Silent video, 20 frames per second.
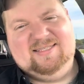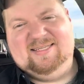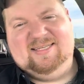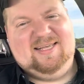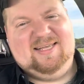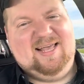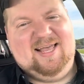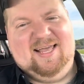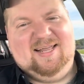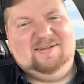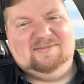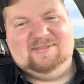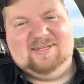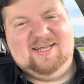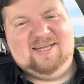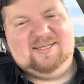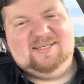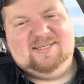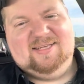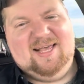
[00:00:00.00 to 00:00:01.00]
Yeah, and I was
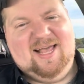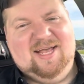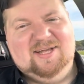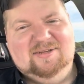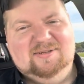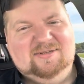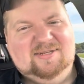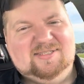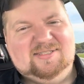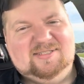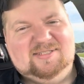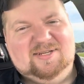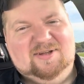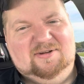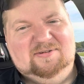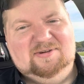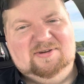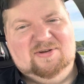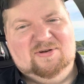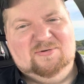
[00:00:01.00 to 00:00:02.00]
like, yeah, you just
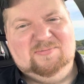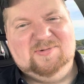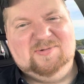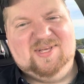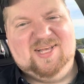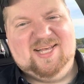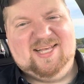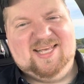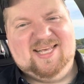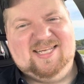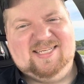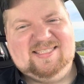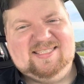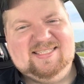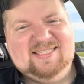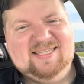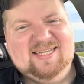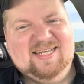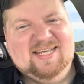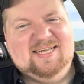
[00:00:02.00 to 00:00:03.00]
don't know me, I guess.
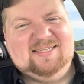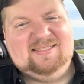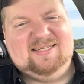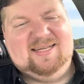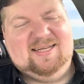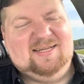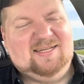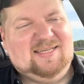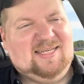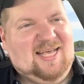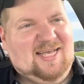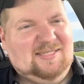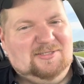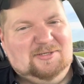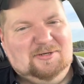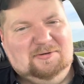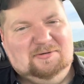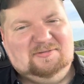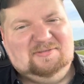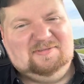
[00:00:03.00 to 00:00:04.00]
So I got
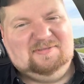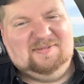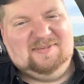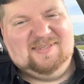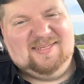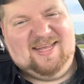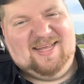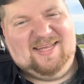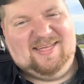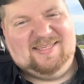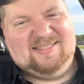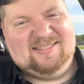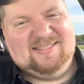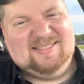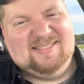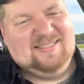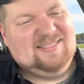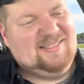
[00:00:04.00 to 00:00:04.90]
jokes for days.